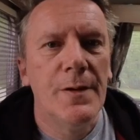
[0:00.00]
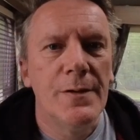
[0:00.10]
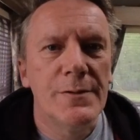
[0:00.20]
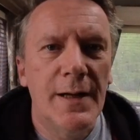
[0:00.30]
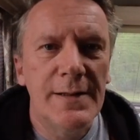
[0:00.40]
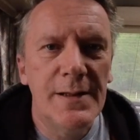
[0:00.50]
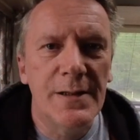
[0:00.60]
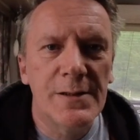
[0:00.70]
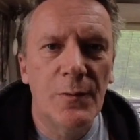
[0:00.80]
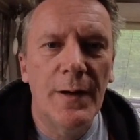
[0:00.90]
So that's
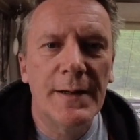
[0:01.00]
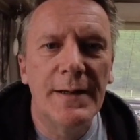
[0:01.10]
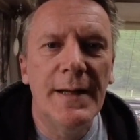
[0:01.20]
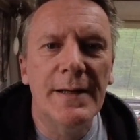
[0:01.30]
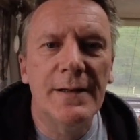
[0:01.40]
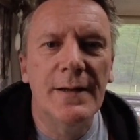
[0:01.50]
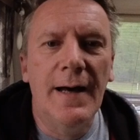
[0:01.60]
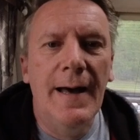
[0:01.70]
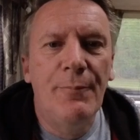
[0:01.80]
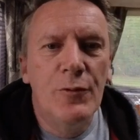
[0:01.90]
it. So I connect the
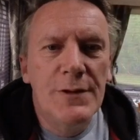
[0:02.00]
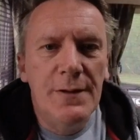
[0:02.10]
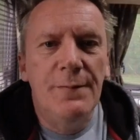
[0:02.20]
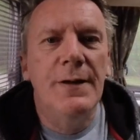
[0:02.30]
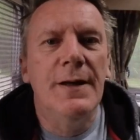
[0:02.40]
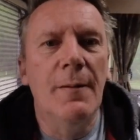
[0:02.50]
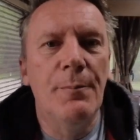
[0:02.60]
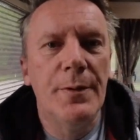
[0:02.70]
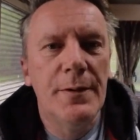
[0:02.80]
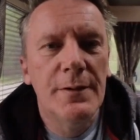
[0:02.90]
Apple TV
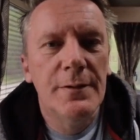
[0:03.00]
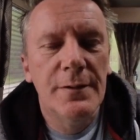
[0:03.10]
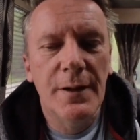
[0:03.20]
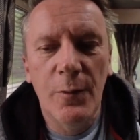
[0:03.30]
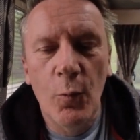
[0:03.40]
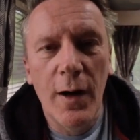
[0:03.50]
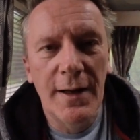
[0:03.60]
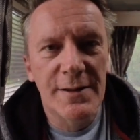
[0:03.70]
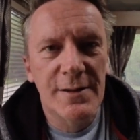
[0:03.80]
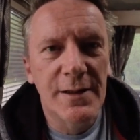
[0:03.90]
up
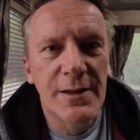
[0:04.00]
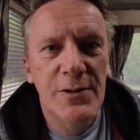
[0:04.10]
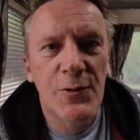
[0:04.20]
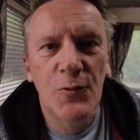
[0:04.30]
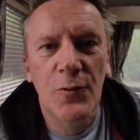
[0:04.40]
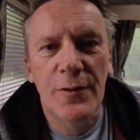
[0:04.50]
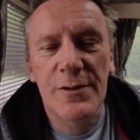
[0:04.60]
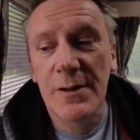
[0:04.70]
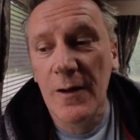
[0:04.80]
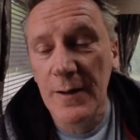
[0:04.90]
wirelessly to the
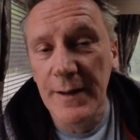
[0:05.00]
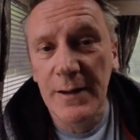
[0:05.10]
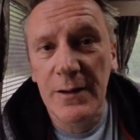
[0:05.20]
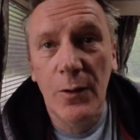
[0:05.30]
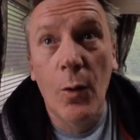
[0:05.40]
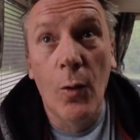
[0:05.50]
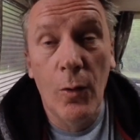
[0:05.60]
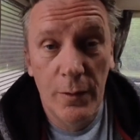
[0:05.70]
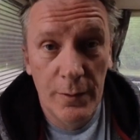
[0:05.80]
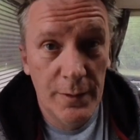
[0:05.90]
Starlink
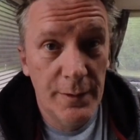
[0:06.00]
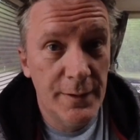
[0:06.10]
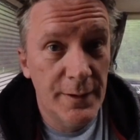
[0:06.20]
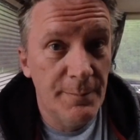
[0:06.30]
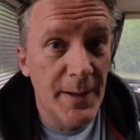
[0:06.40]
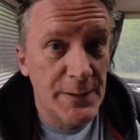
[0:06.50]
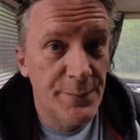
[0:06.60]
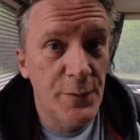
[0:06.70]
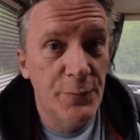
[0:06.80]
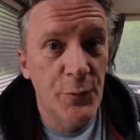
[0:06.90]
or the
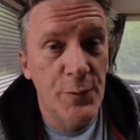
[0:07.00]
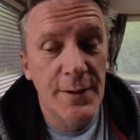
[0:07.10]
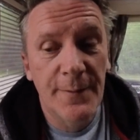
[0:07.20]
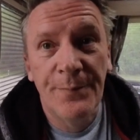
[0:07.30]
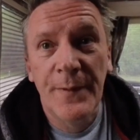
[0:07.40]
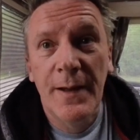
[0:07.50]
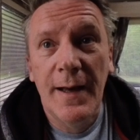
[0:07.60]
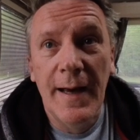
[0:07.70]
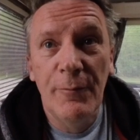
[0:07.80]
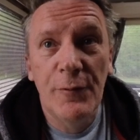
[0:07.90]
Maxiew router,
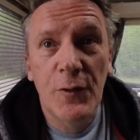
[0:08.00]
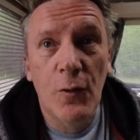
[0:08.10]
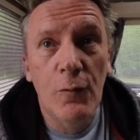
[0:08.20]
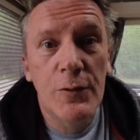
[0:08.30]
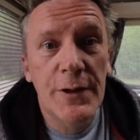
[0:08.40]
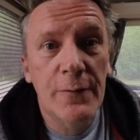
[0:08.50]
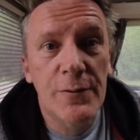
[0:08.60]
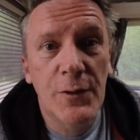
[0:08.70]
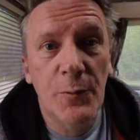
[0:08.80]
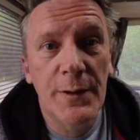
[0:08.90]
and we've got all
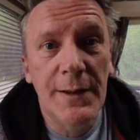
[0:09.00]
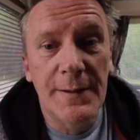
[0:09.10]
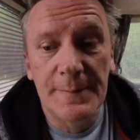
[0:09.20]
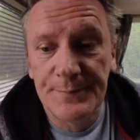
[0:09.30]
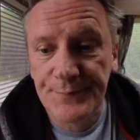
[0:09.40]
channels that we need.